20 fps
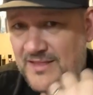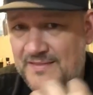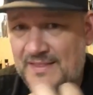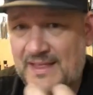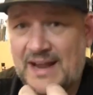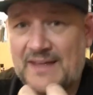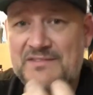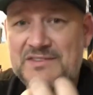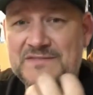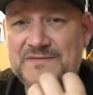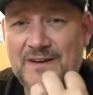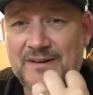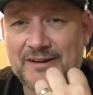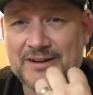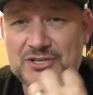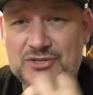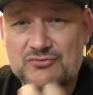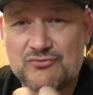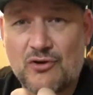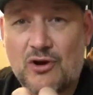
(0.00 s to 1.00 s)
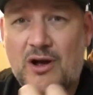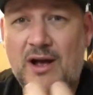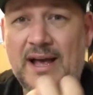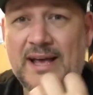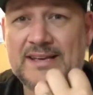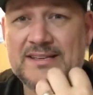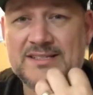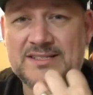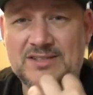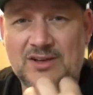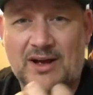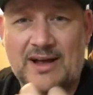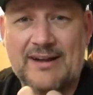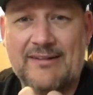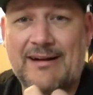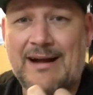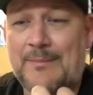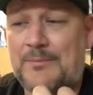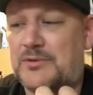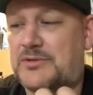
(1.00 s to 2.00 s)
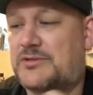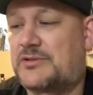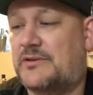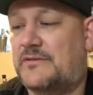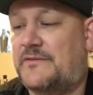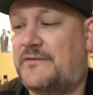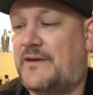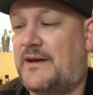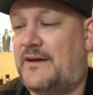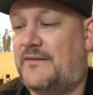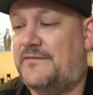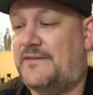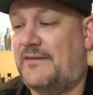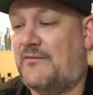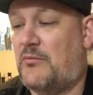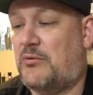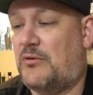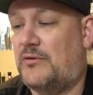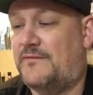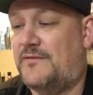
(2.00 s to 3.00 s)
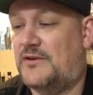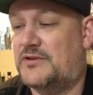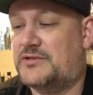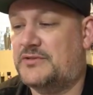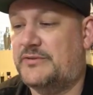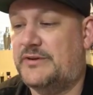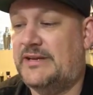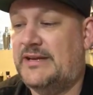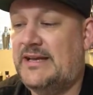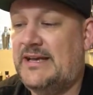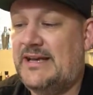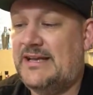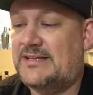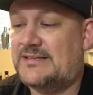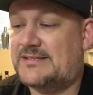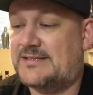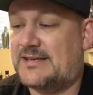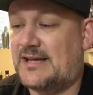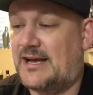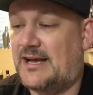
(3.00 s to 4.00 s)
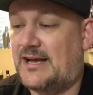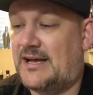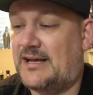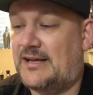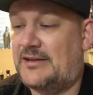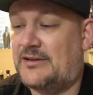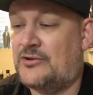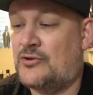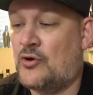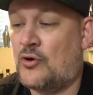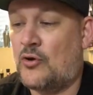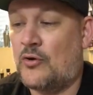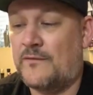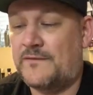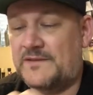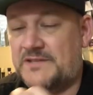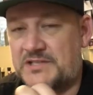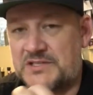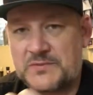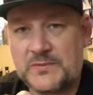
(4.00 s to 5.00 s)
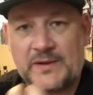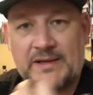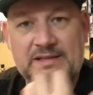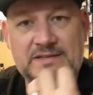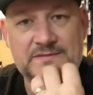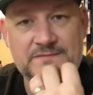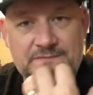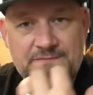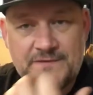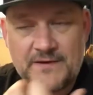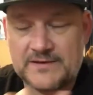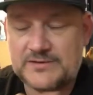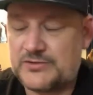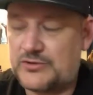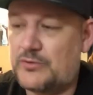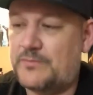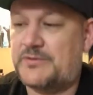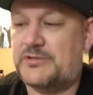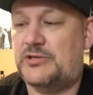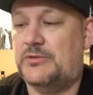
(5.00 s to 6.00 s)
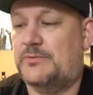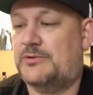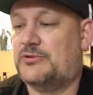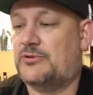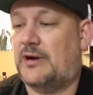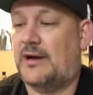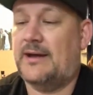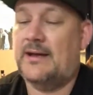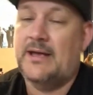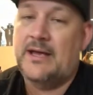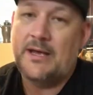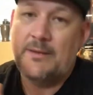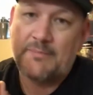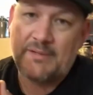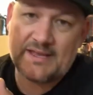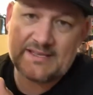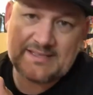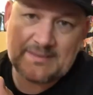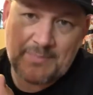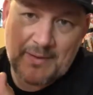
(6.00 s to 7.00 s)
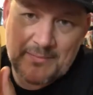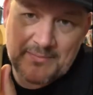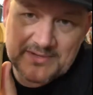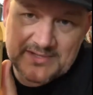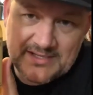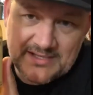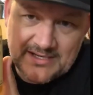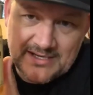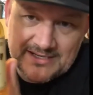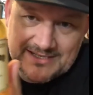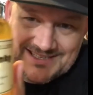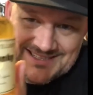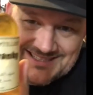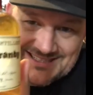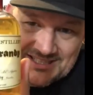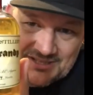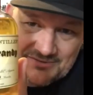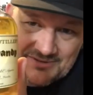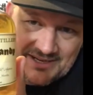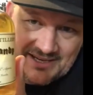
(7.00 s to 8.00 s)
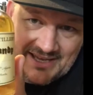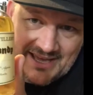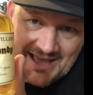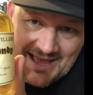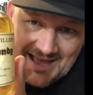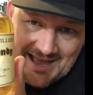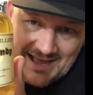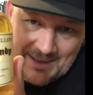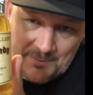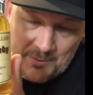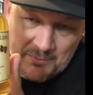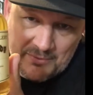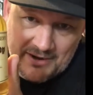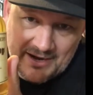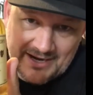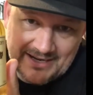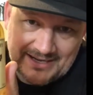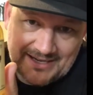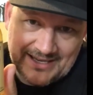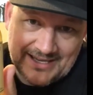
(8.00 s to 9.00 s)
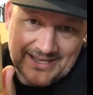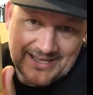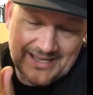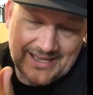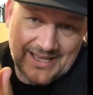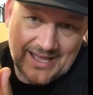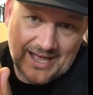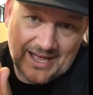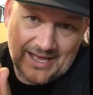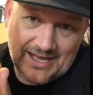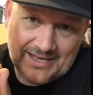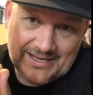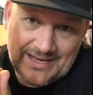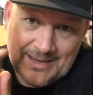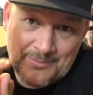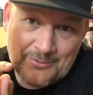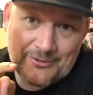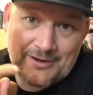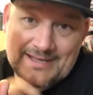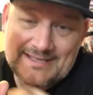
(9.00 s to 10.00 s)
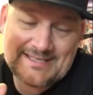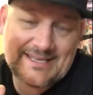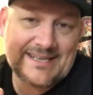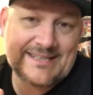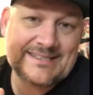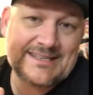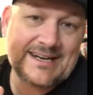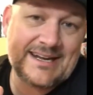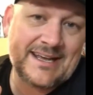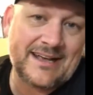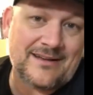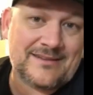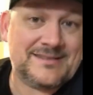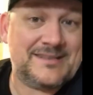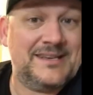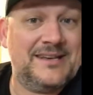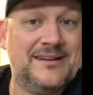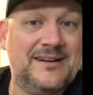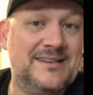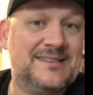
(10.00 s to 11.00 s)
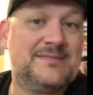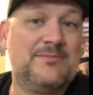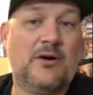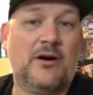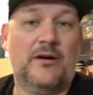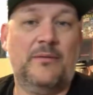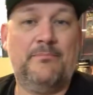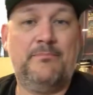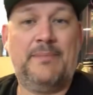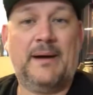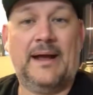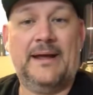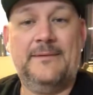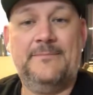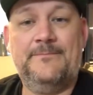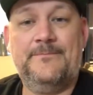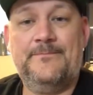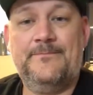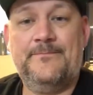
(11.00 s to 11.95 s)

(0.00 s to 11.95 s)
that had this very dry cider apple sort of uh, flavor profile to it. It's uh, not overly sweet, it's f super, super dry. But that's the Pemberton Distillery Apple Brandy, uh, number eighteen today. I'll see you guys tomorrow. Bye.